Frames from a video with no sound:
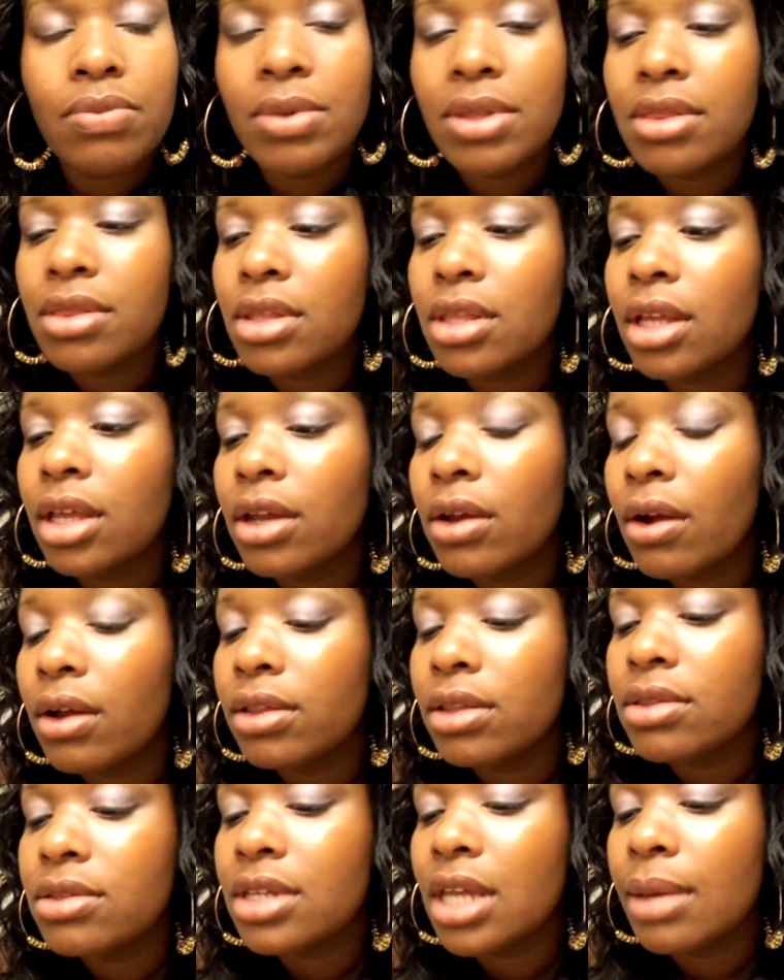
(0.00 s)
been sitting here all
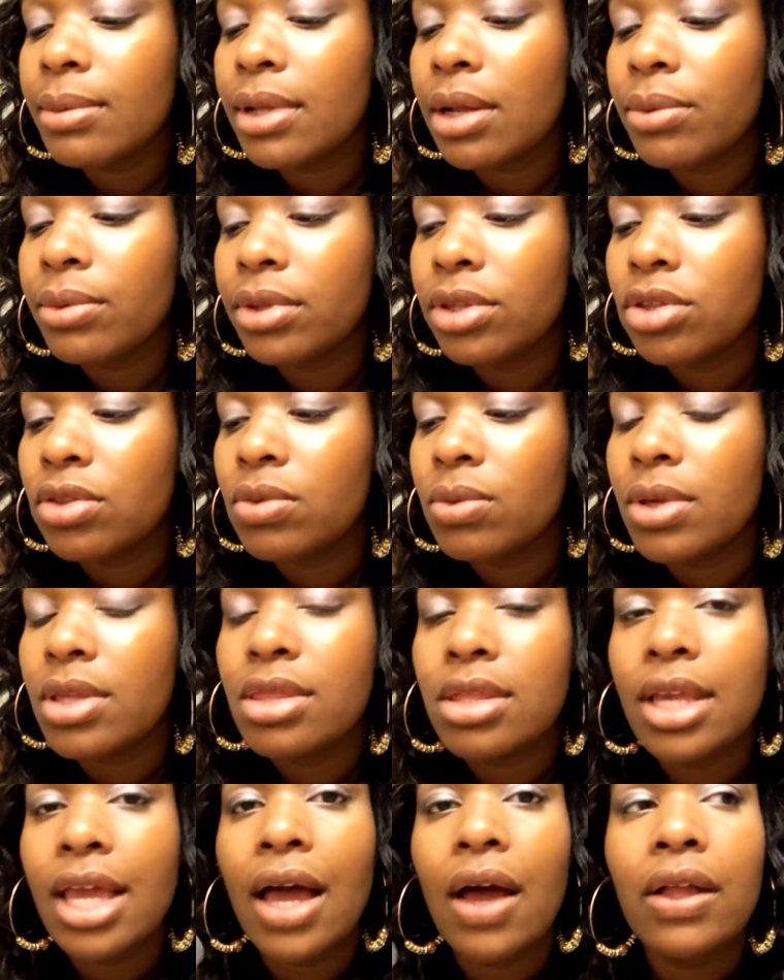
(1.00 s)
this time, and I really just want
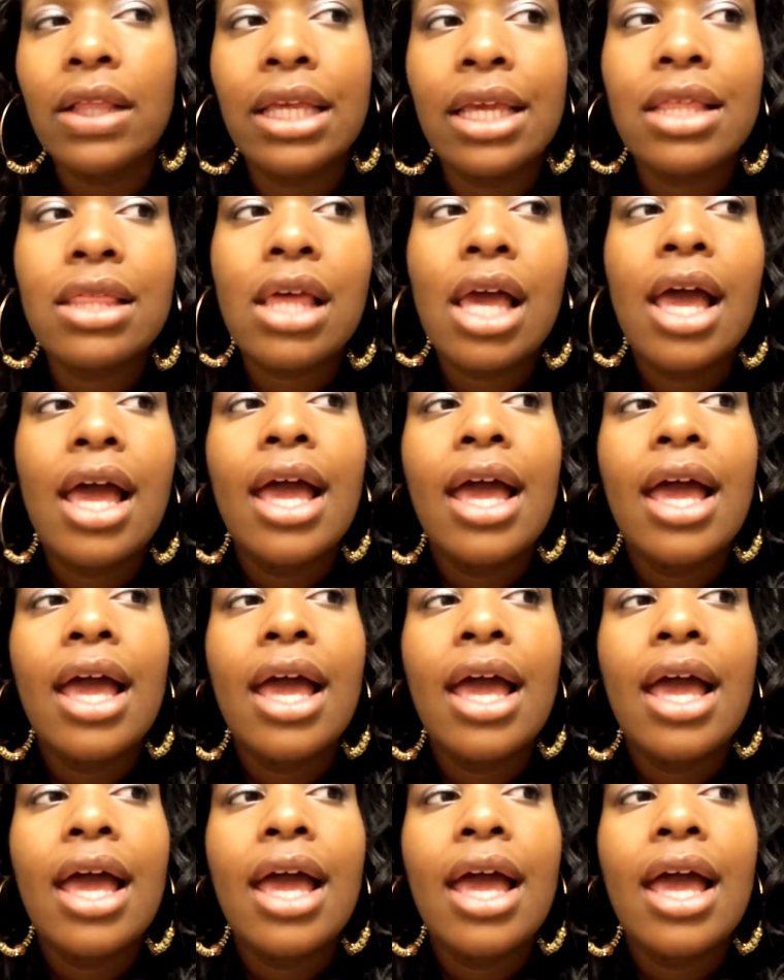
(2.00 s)
to see how it is.